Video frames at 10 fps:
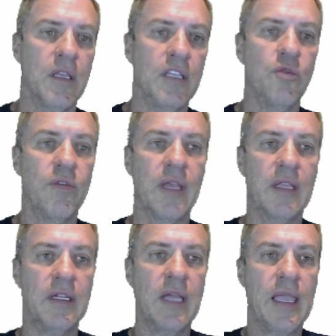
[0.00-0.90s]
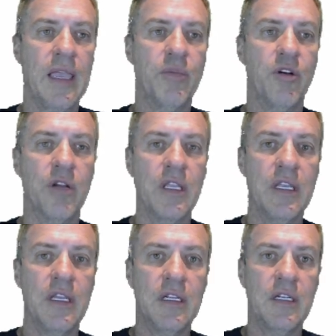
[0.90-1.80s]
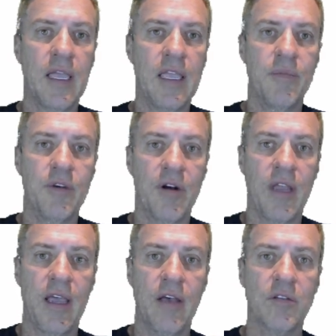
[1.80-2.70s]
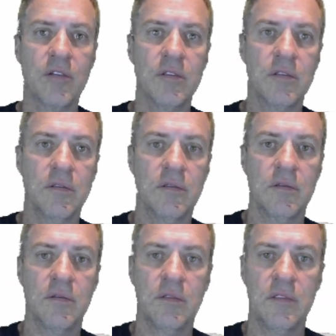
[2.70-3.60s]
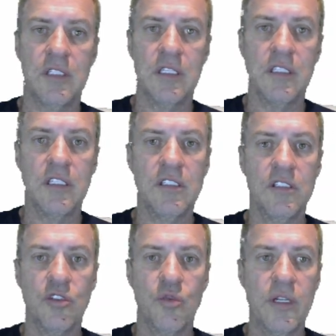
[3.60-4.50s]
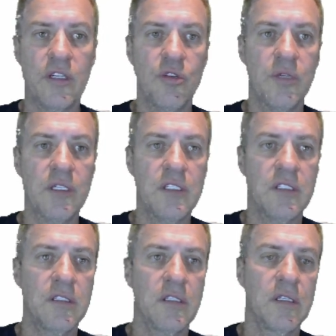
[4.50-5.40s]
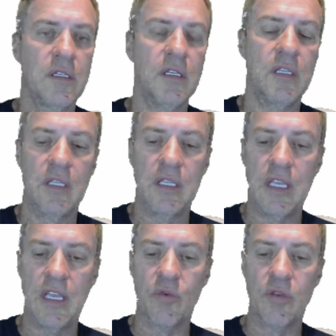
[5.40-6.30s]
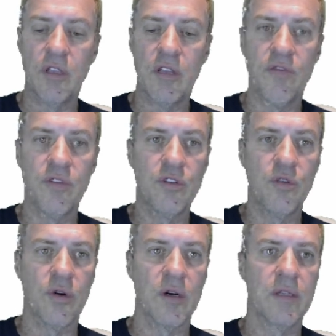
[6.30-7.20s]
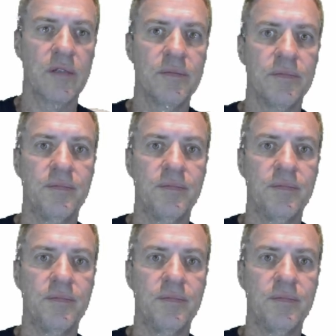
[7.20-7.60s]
Okay, so we've got the diameter in and diameter out, 6 inches and 22 inches, and we're looking for the torque.